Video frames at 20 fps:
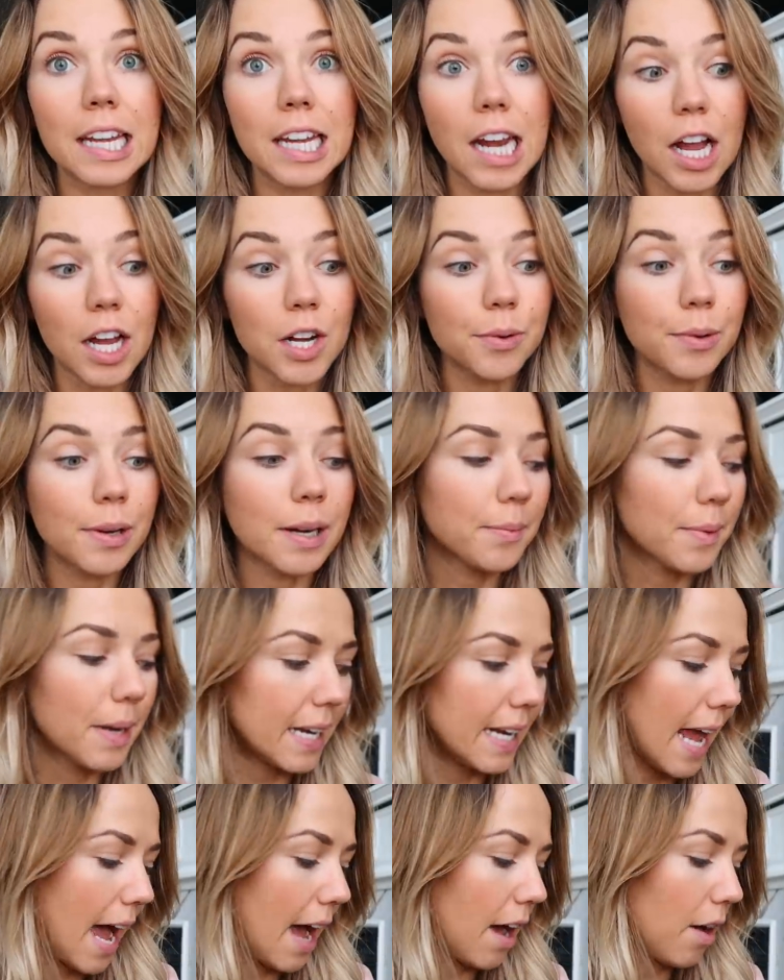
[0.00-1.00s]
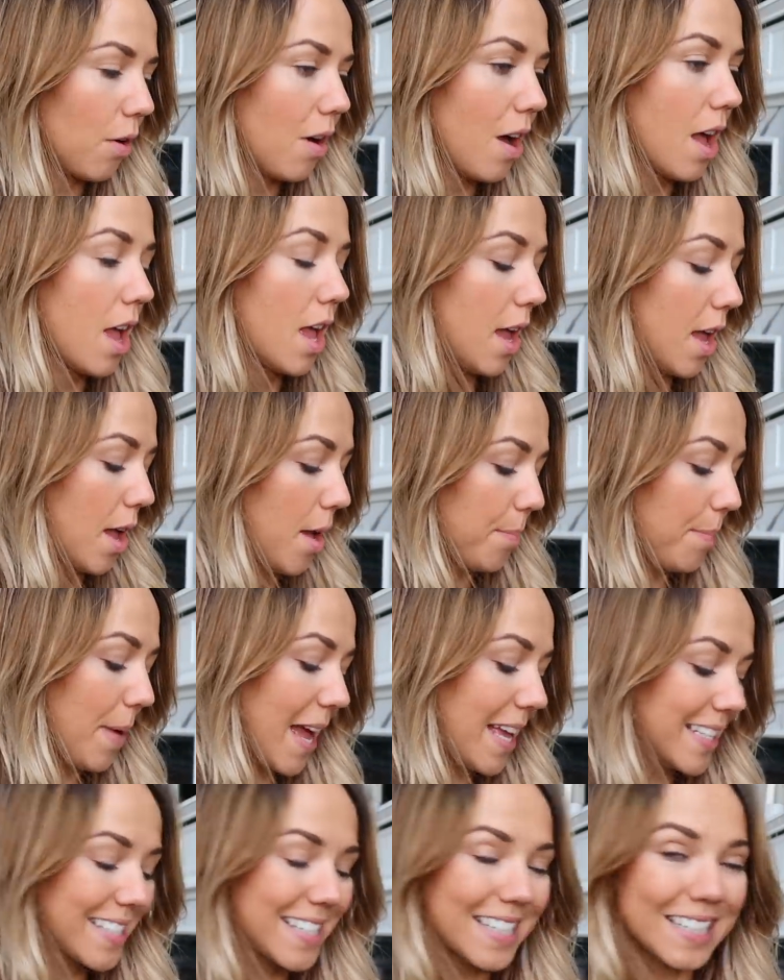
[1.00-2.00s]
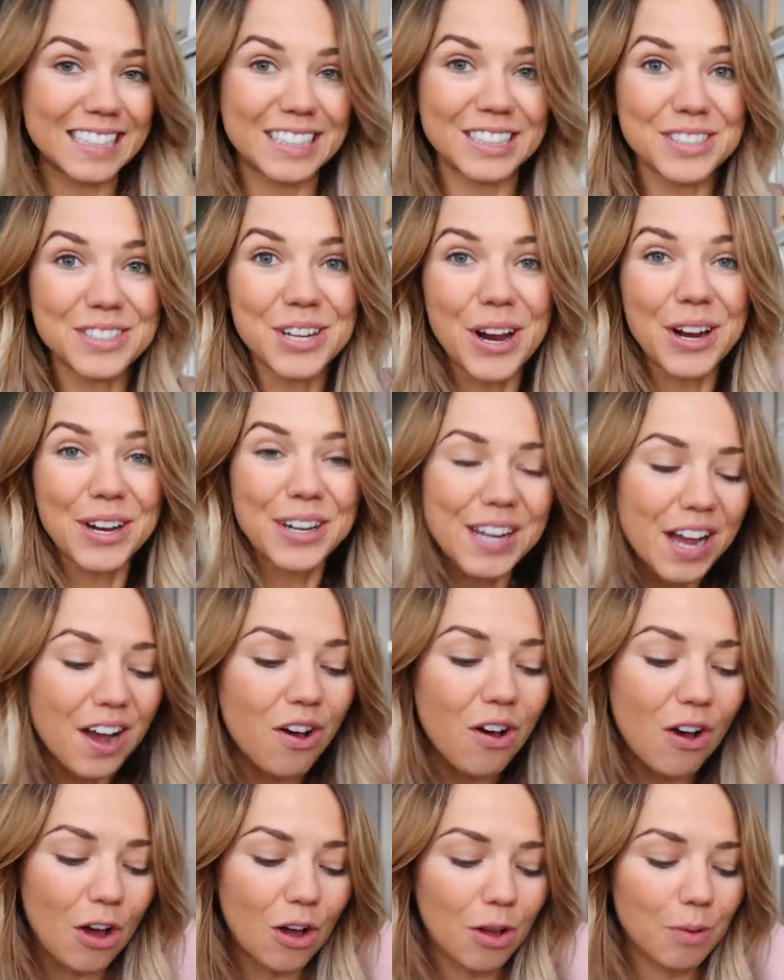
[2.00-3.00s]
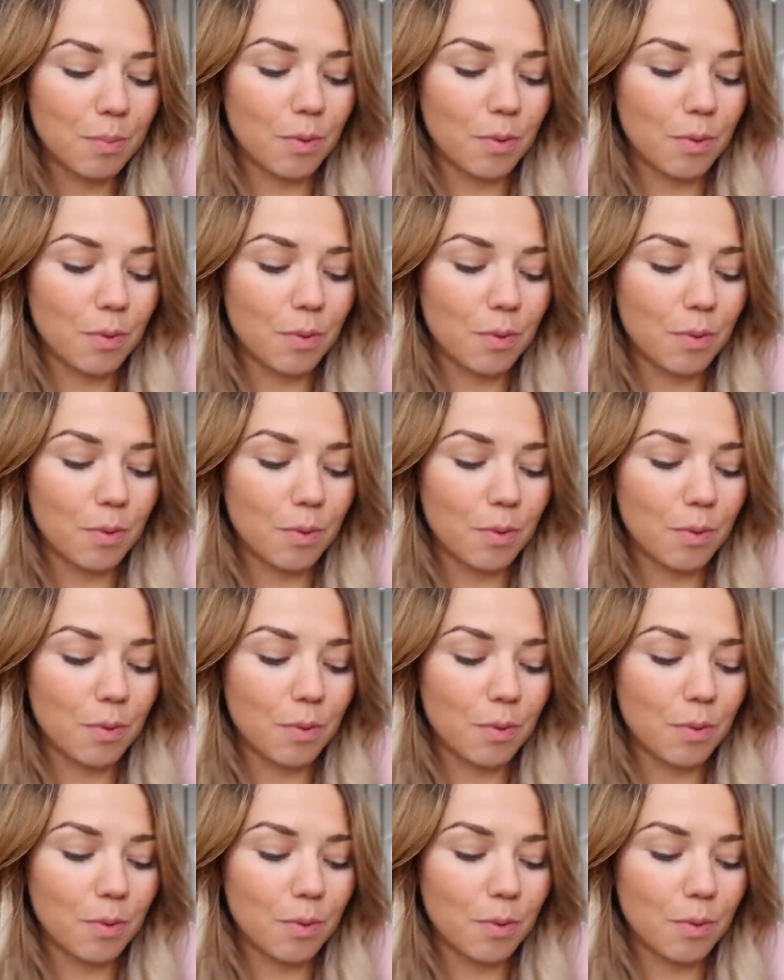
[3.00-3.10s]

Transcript: not gonna wear them right now but a little Target haul